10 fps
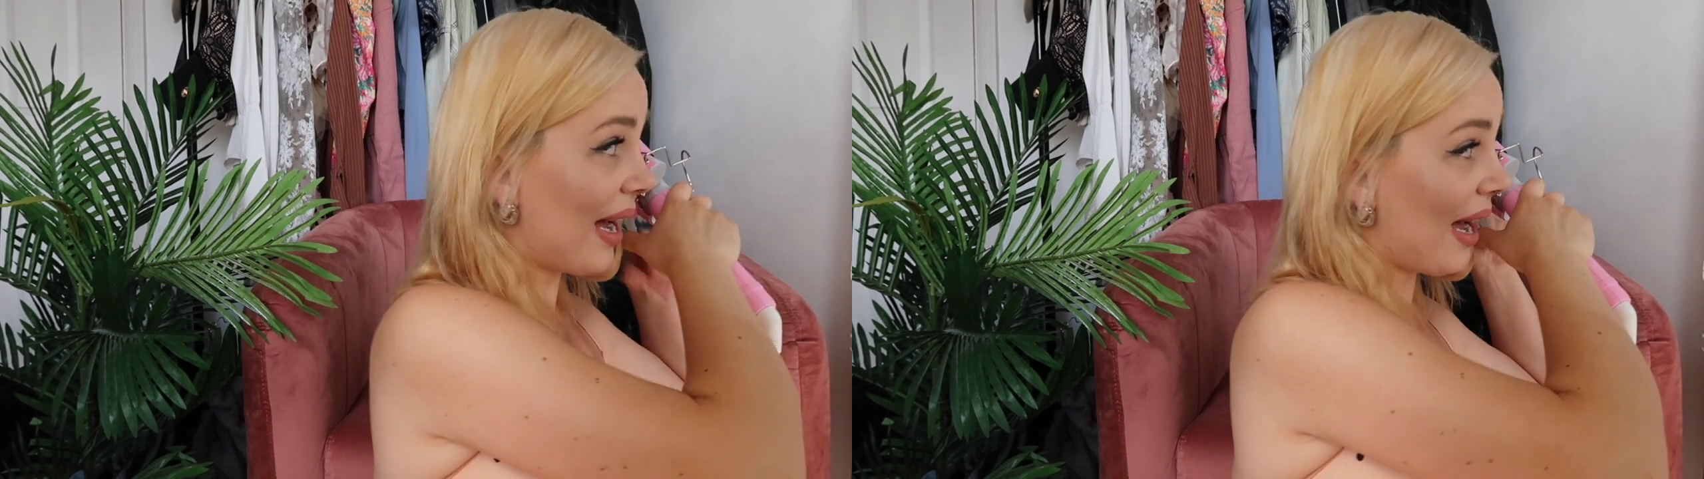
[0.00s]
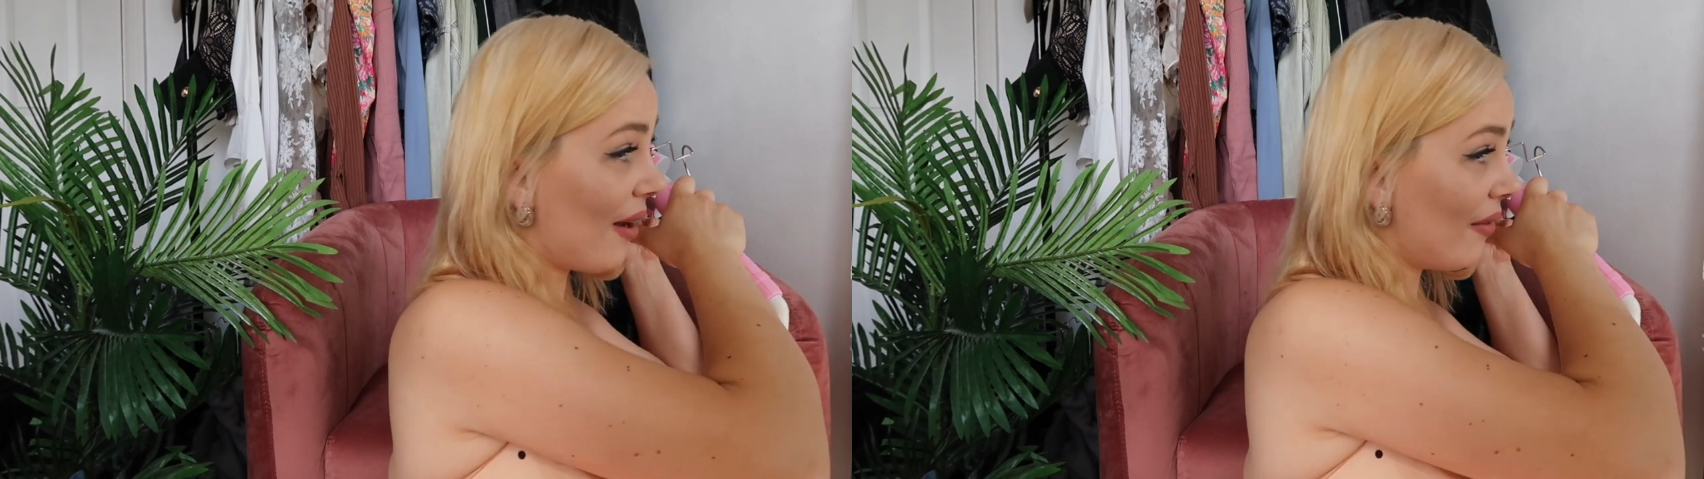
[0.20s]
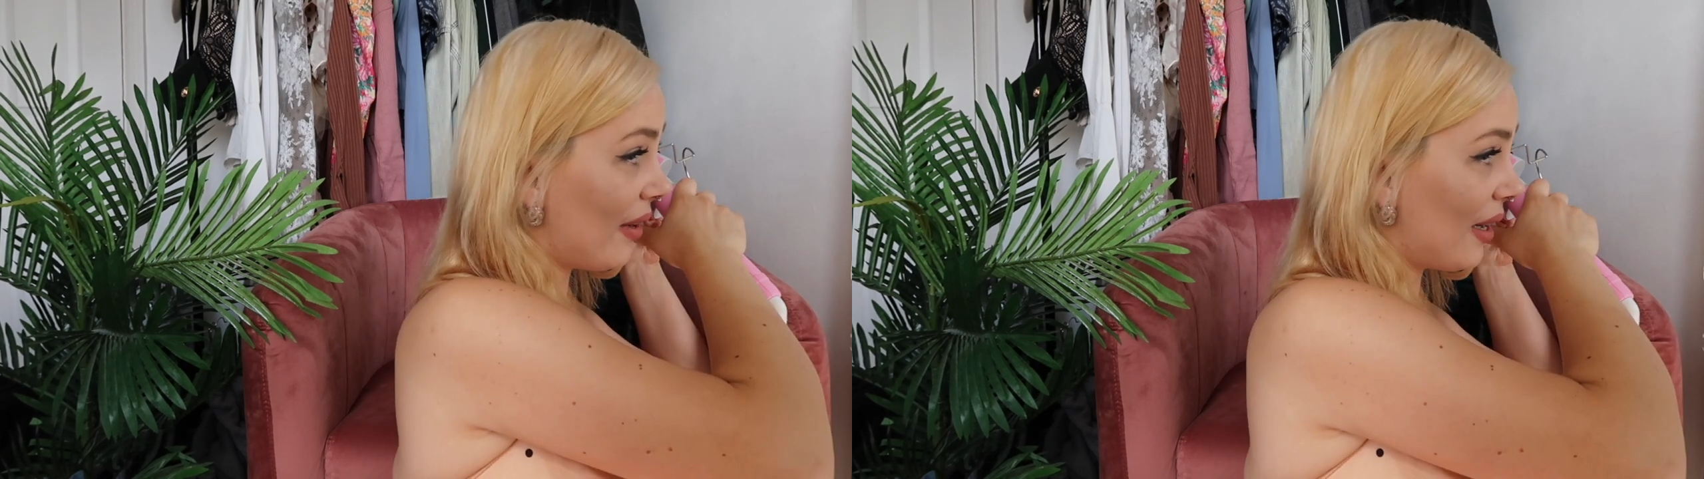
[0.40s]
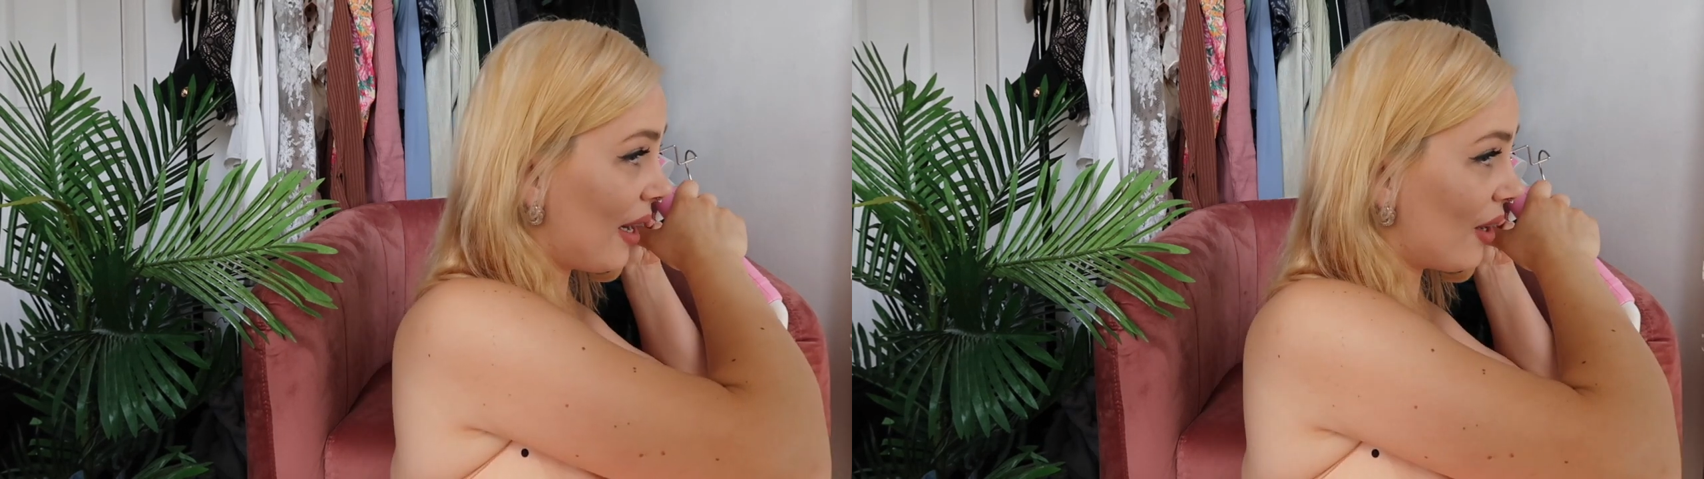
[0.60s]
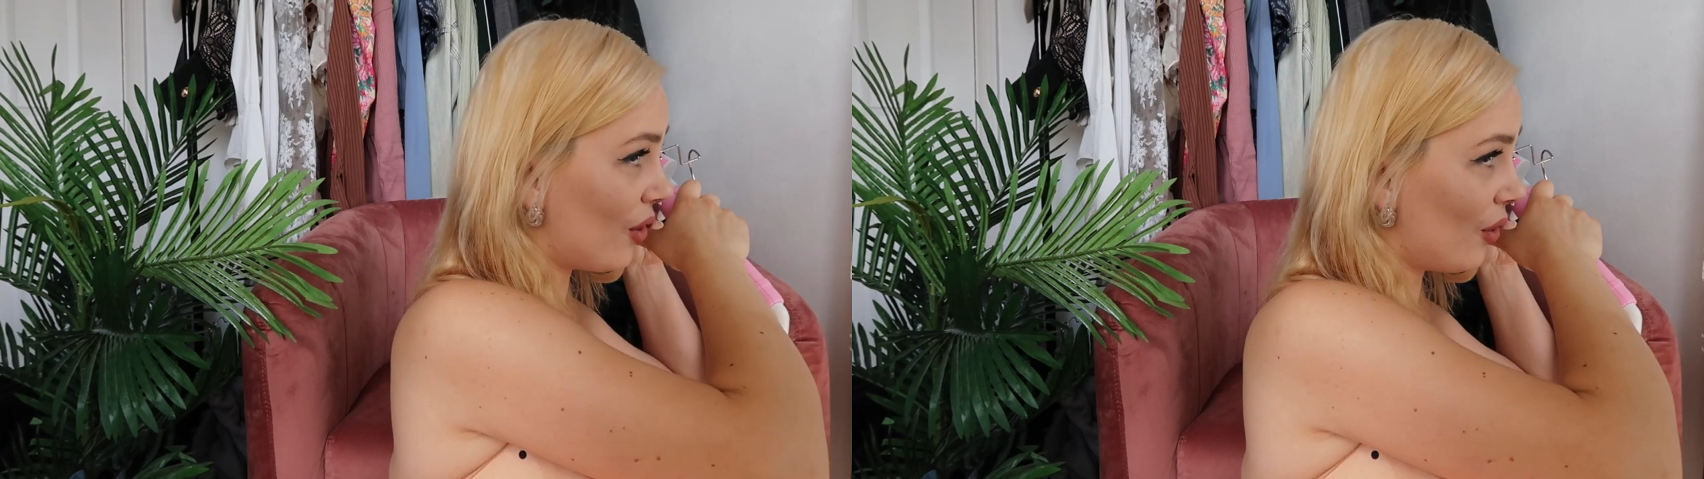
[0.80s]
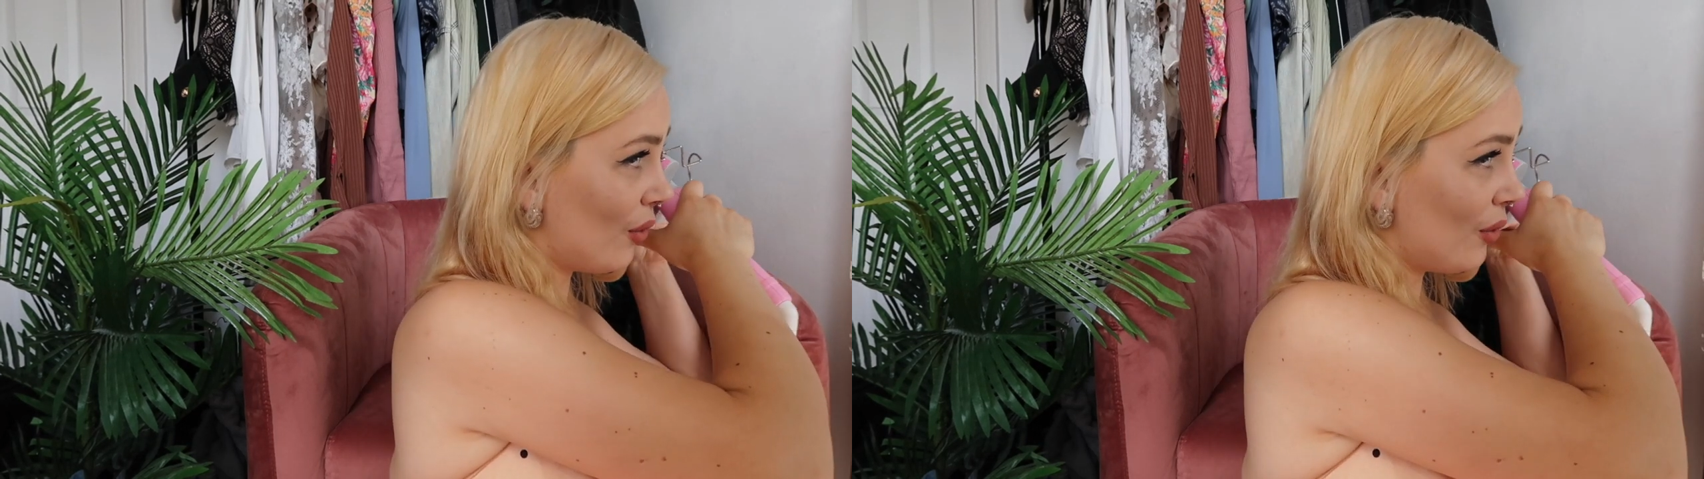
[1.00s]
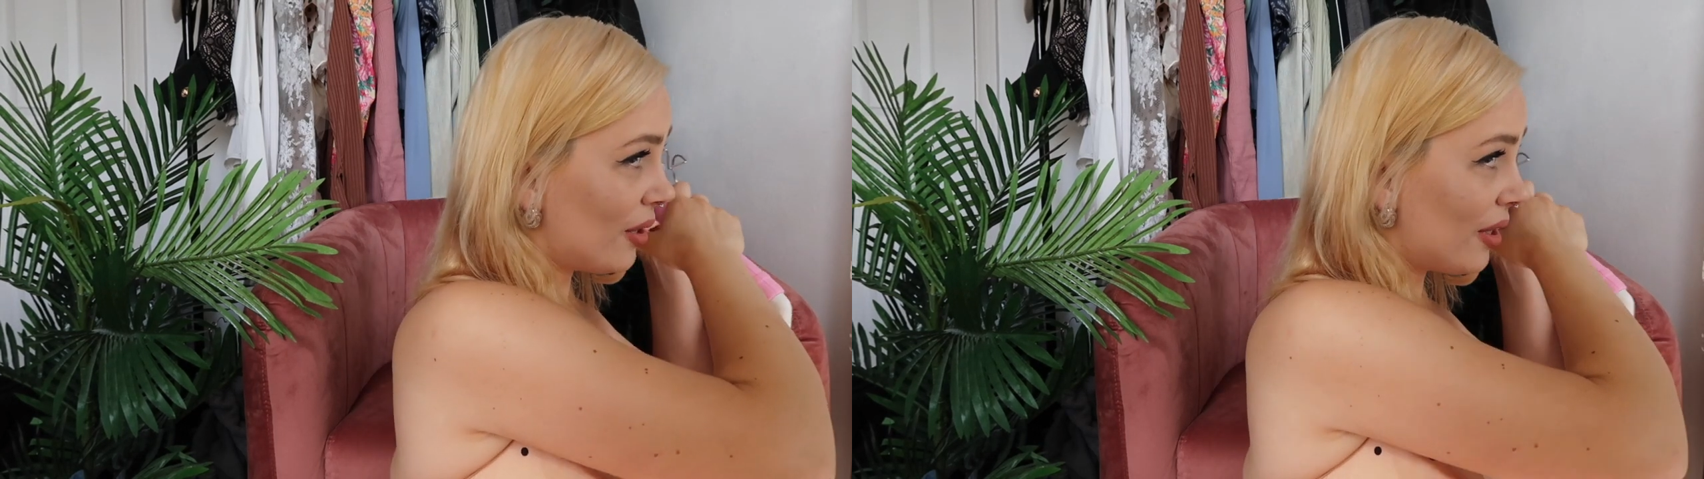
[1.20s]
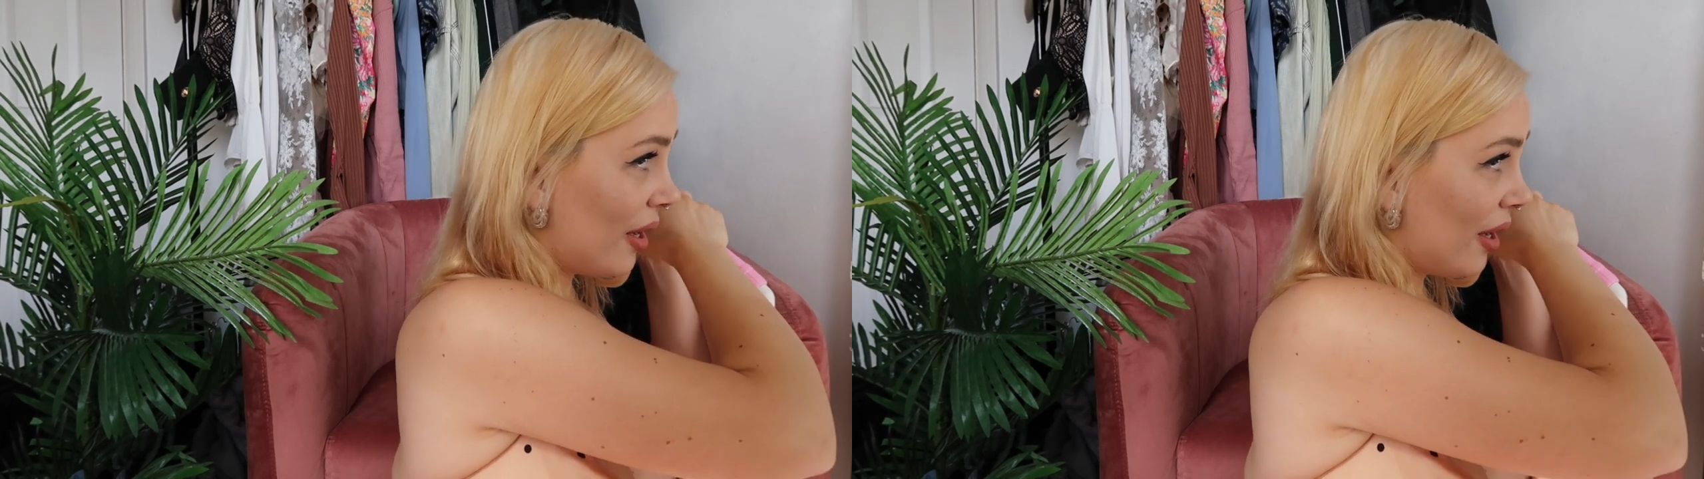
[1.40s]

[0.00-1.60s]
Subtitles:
have and I use,